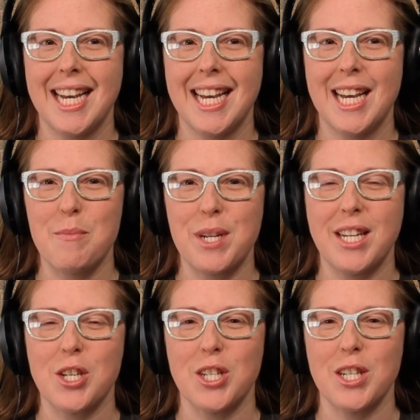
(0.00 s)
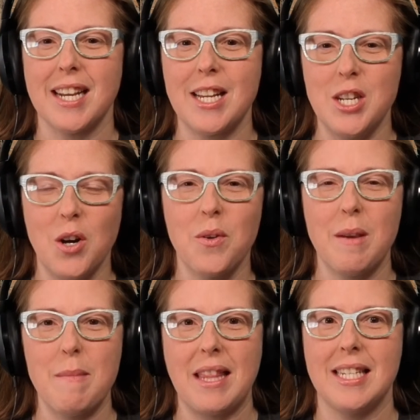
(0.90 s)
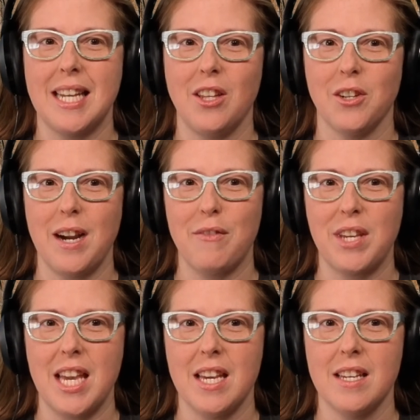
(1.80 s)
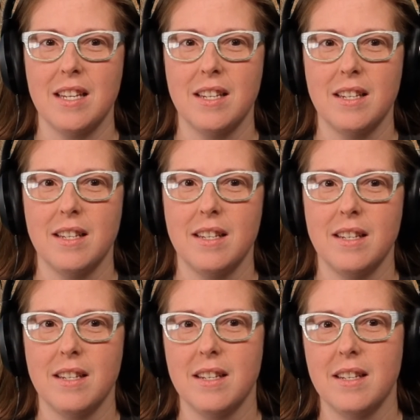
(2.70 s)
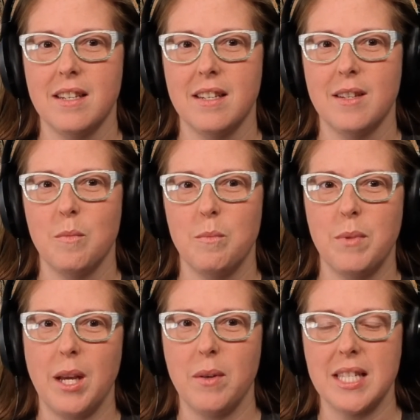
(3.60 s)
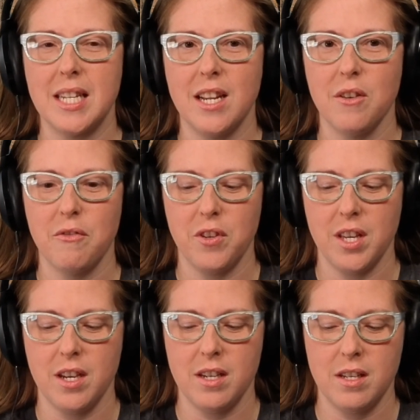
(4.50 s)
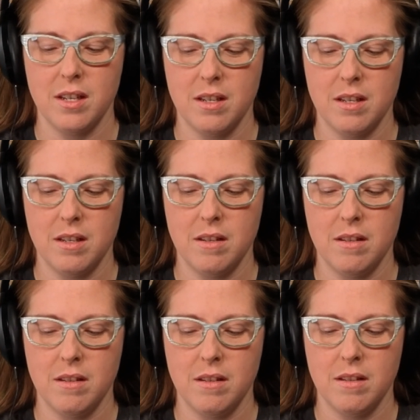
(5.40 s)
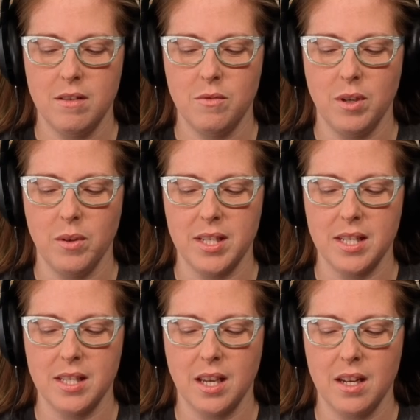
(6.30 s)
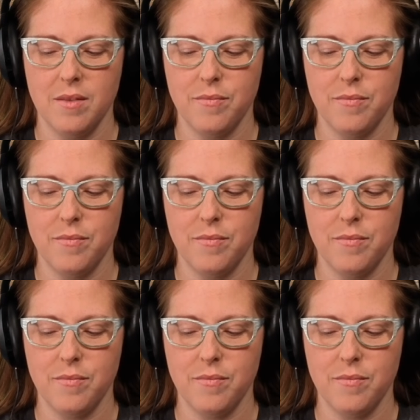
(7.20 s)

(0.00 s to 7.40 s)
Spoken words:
I'm pretty sure. I know he made the telegraph key, but I wasn't here for the... Wait, what is this again?